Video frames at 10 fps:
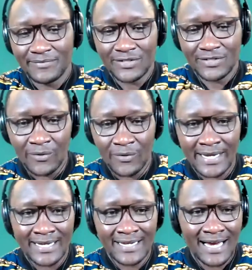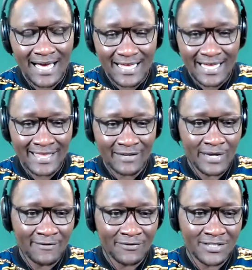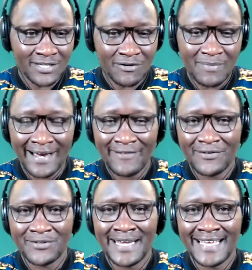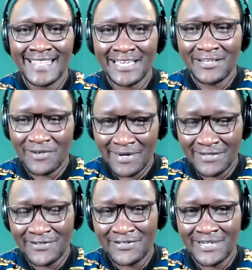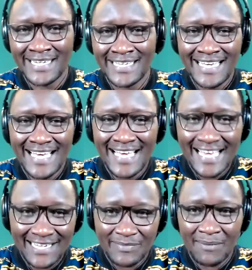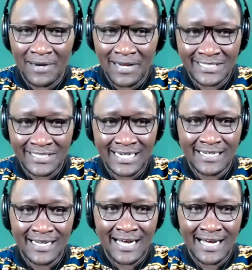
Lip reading: So I think we have to say goodbye for today. Thank you very much for joining. It's been a pleasure.